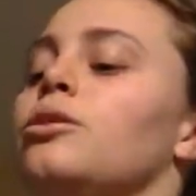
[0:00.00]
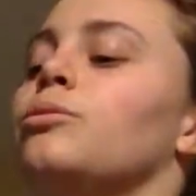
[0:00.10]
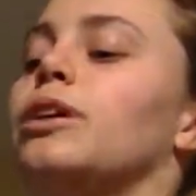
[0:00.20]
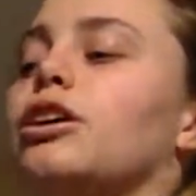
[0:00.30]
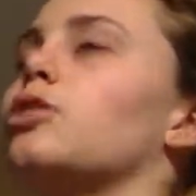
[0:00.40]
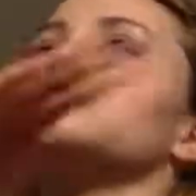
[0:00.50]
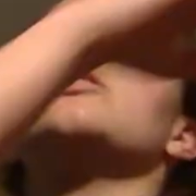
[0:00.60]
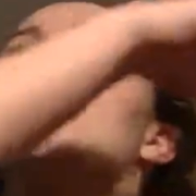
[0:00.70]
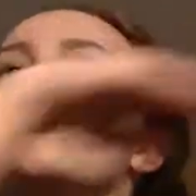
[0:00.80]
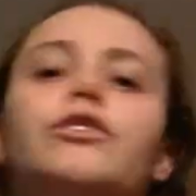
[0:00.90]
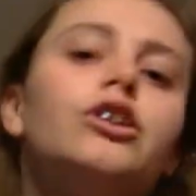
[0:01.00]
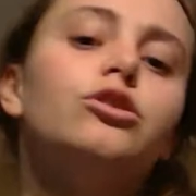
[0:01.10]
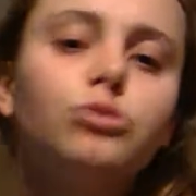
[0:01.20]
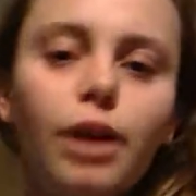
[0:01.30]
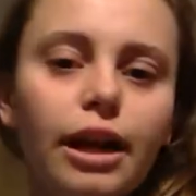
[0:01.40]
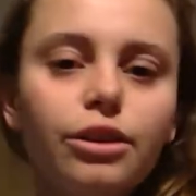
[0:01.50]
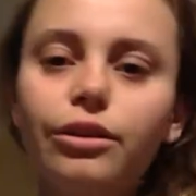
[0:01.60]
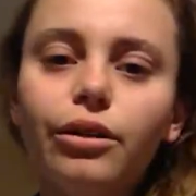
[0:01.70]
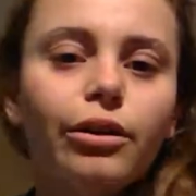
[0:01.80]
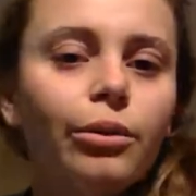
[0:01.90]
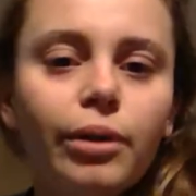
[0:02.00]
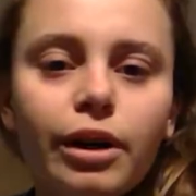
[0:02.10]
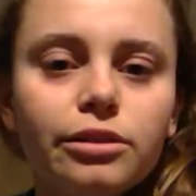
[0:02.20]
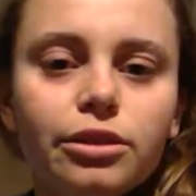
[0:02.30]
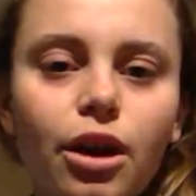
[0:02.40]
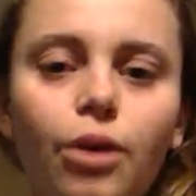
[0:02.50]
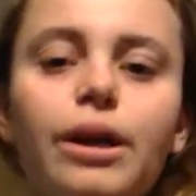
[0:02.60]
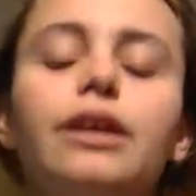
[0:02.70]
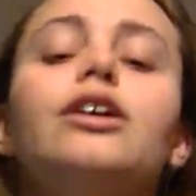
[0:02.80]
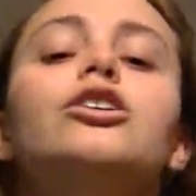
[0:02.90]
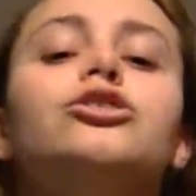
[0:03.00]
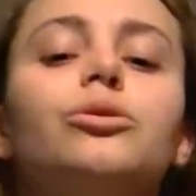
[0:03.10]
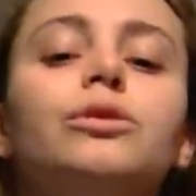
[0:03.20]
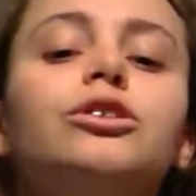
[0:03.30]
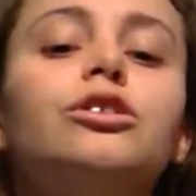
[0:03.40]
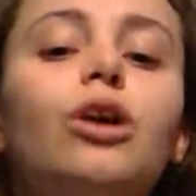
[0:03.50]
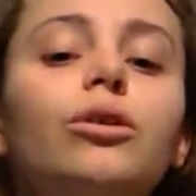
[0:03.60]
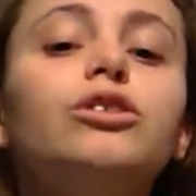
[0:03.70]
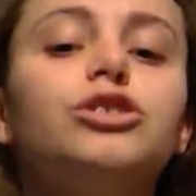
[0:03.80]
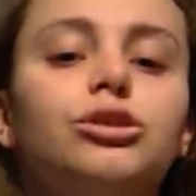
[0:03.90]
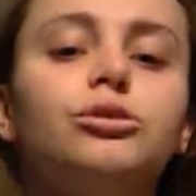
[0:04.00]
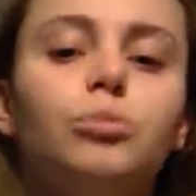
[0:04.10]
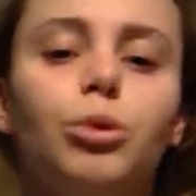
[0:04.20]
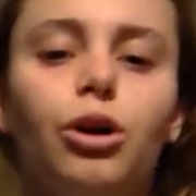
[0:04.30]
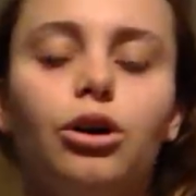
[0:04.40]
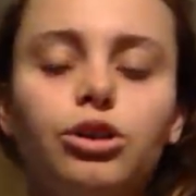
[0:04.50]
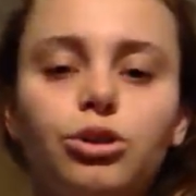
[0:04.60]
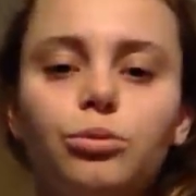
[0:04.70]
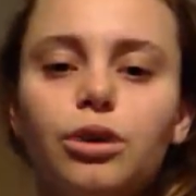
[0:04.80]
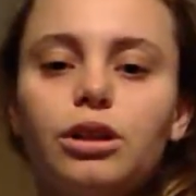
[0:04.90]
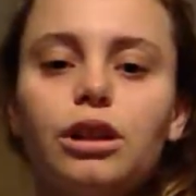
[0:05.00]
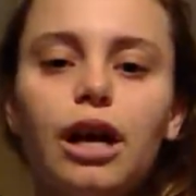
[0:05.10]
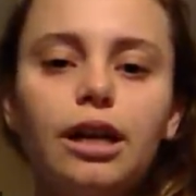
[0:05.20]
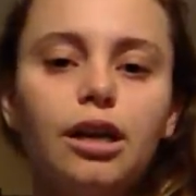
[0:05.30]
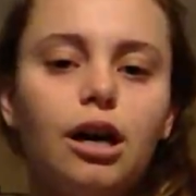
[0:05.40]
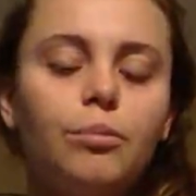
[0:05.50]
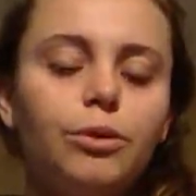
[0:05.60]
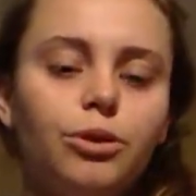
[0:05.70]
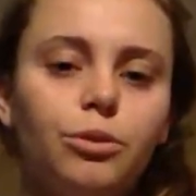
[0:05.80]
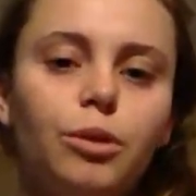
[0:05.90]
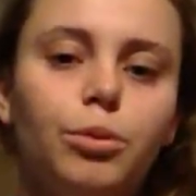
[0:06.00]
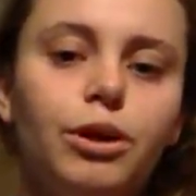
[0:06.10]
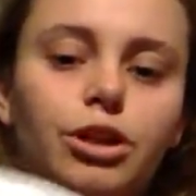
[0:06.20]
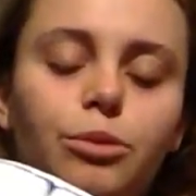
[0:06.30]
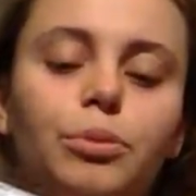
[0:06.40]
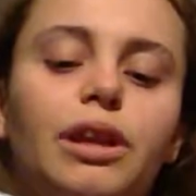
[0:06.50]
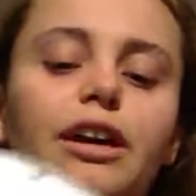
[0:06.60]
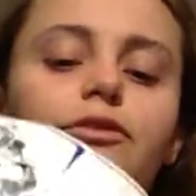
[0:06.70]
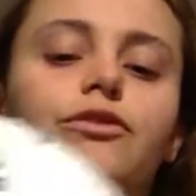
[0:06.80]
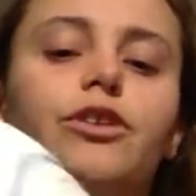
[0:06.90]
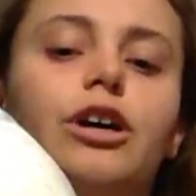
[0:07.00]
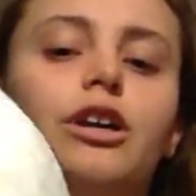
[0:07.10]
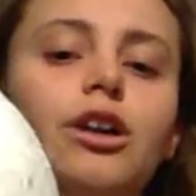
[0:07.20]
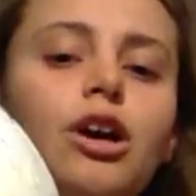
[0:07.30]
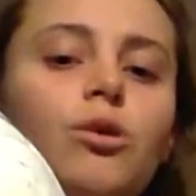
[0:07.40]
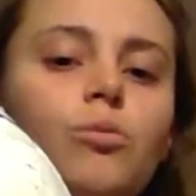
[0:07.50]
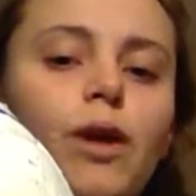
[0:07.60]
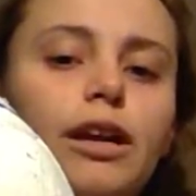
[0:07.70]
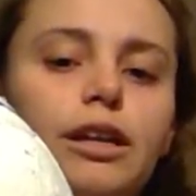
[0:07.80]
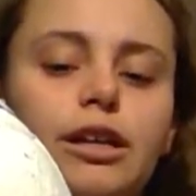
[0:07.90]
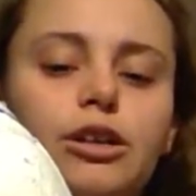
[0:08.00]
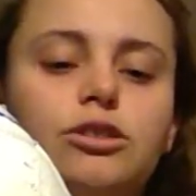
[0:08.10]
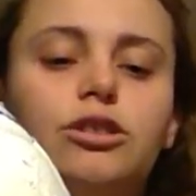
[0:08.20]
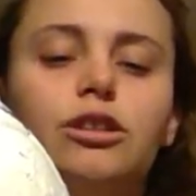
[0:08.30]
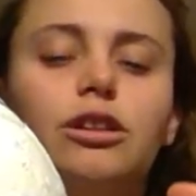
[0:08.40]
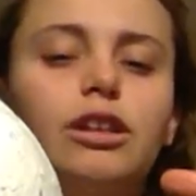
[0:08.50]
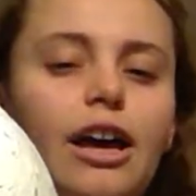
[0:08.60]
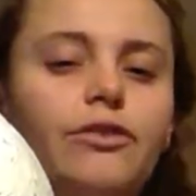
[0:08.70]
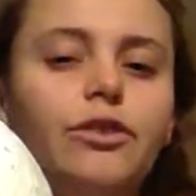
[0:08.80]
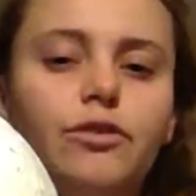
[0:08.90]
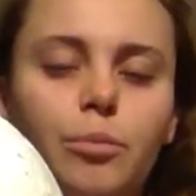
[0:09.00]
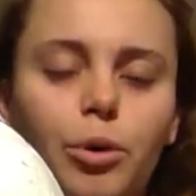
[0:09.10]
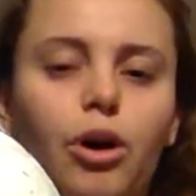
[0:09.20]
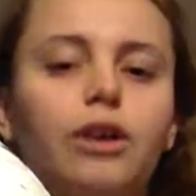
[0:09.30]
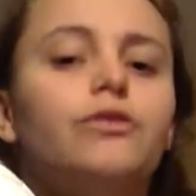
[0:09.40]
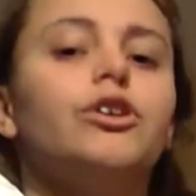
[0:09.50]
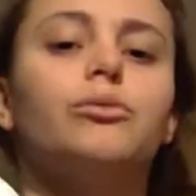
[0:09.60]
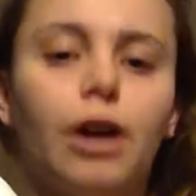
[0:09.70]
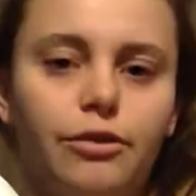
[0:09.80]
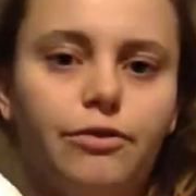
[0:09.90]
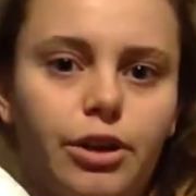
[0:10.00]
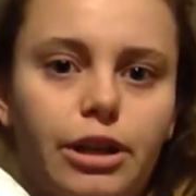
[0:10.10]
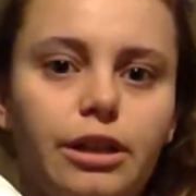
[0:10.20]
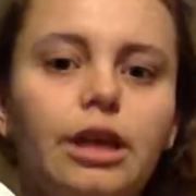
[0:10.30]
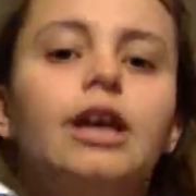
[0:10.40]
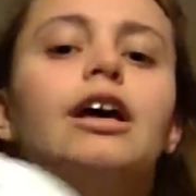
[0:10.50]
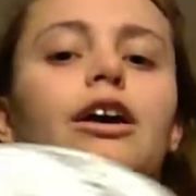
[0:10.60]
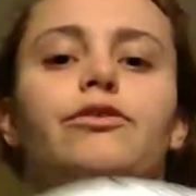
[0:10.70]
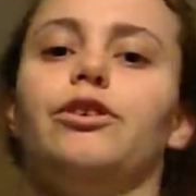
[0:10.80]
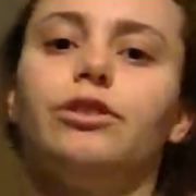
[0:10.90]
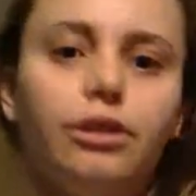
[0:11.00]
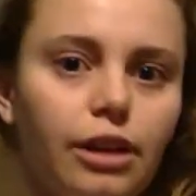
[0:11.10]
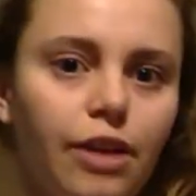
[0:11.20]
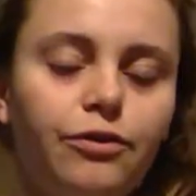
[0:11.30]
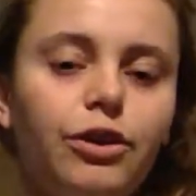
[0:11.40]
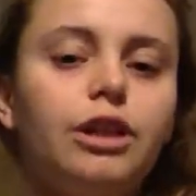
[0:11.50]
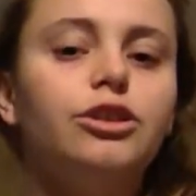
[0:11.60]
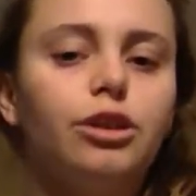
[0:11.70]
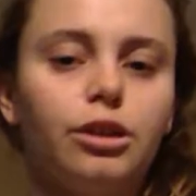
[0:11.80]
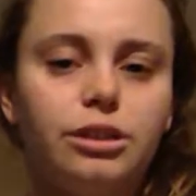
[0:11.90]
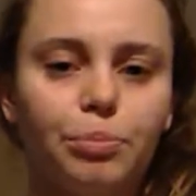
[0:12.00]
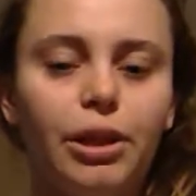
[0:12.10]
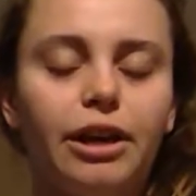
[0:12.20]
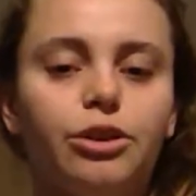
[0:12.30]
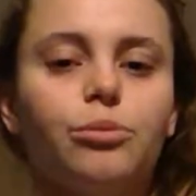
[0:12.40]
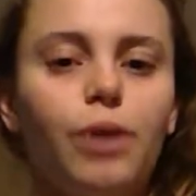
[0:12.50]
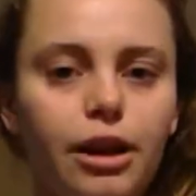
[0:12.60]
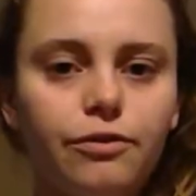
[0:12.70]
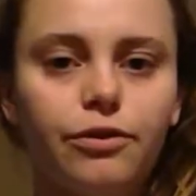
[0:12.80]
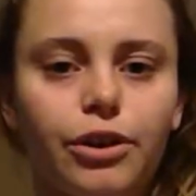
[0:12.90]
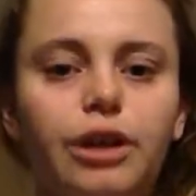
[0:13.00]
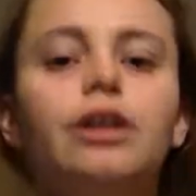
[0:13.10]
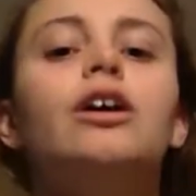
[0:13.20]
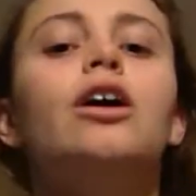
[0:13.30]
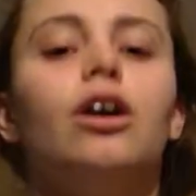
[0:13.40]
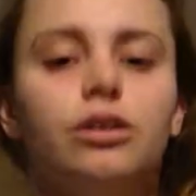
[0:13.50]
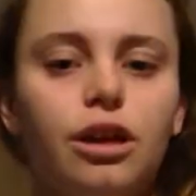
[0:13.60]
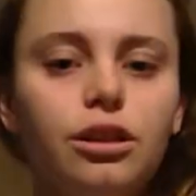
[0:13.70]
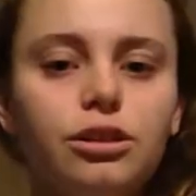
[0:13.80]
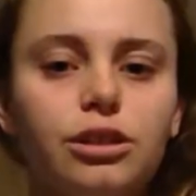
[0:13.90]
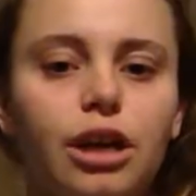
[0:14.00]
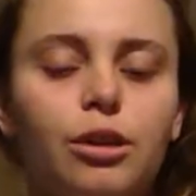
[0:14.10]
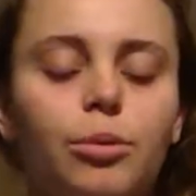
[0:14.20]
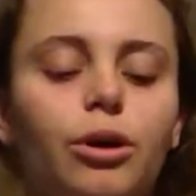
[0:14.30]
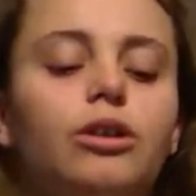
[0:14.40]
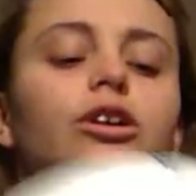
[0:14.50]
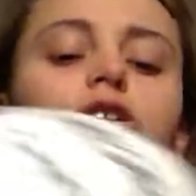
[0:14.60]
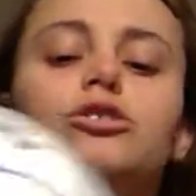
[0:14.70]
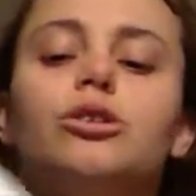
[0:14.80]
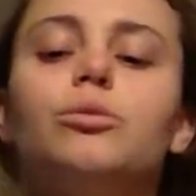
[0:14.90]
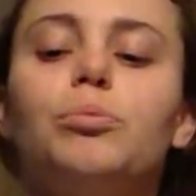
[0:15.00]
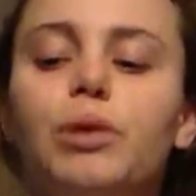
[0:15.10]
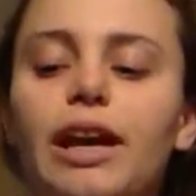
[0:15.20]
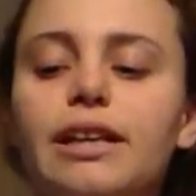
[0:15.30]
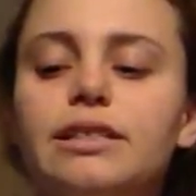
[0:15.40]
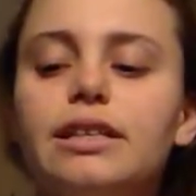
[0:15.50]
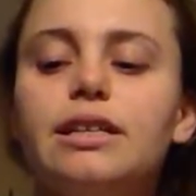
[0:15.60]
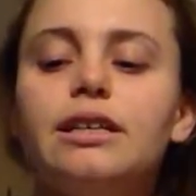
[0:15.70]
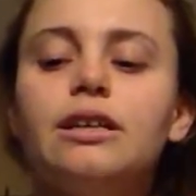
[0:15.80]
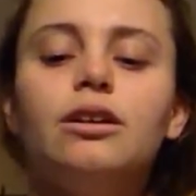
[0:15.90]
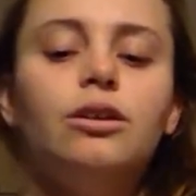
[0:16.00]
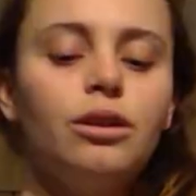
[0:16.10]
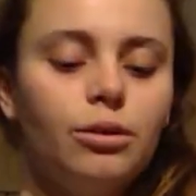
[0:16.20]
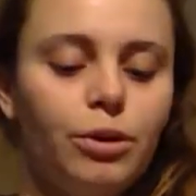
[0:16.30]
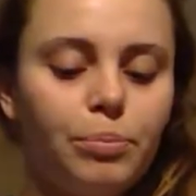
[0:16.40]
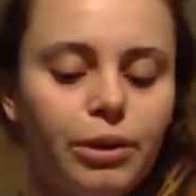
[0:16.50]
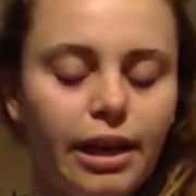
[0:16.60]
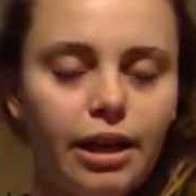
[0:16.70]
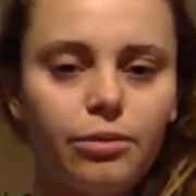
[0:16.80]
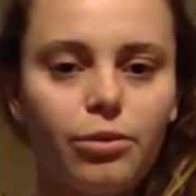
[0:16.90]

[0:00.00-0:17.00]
It goes left, it goes right, you don't know where it's going. So when you're going to shoot the ball, you want to line up, you want to put your plant foot right here to the left of the ball if you're right-footed. If you're left-footed, you're going to plant your right foot on the other side of the ball. So we're planting, we plant